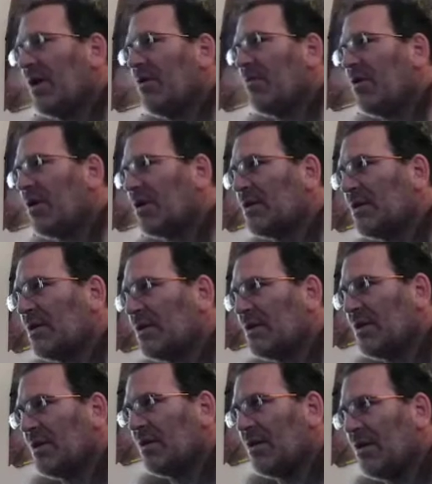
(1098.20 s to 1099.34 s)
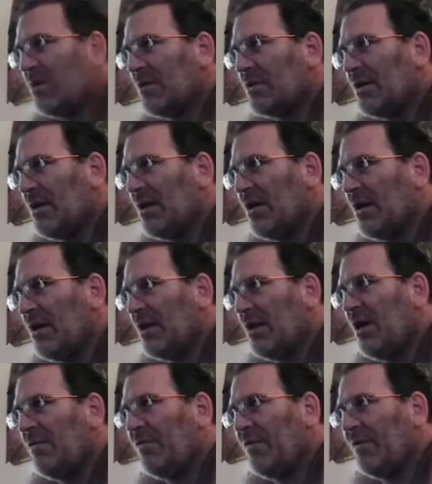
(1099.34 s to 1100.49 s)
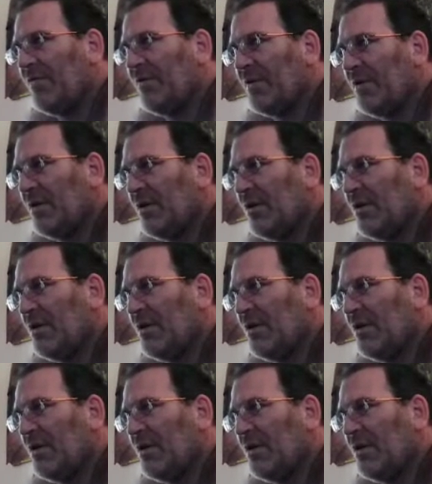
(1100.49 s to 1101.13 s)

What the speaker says: it works is that there's enough of a